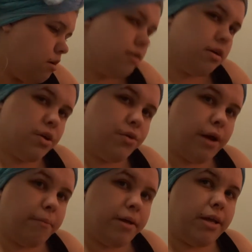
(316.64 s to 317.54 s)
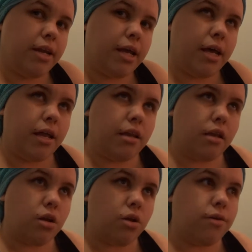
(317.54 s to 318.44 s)
Gotta wrap it and,
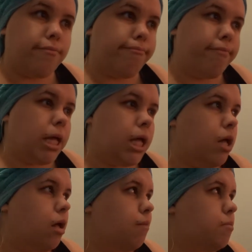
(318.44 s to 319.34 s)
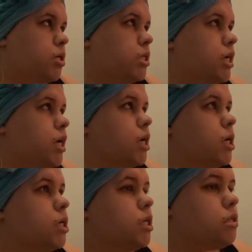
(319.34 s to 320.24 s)
you know, put a tag
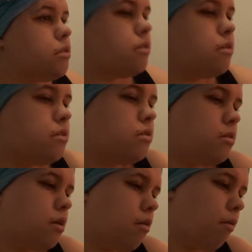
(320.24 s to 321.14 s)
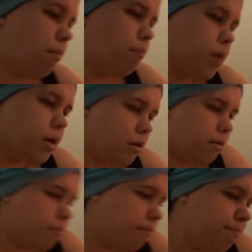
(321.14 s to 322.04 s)
on it. But
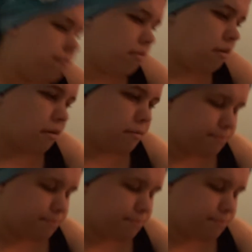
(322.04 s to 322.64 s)
um yeah,